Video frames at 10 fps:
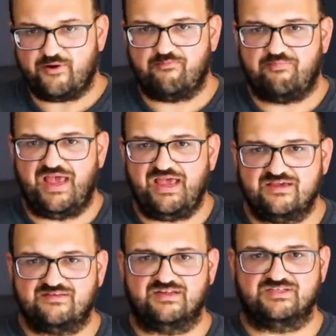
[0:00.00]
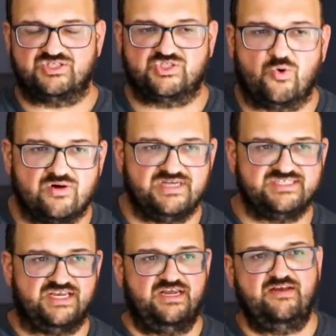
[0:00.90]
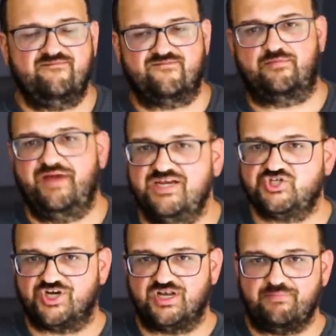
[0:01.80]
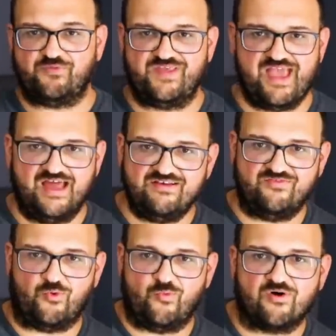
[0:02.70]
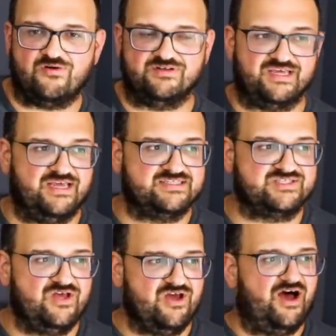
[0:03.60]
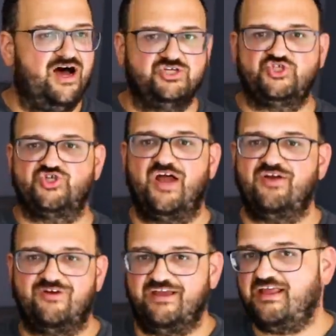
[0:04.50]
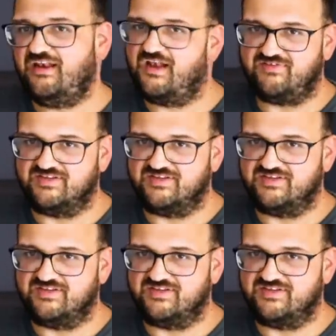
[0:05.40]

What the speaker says: bathed in stories and information about the end of the world. It's a genre in and of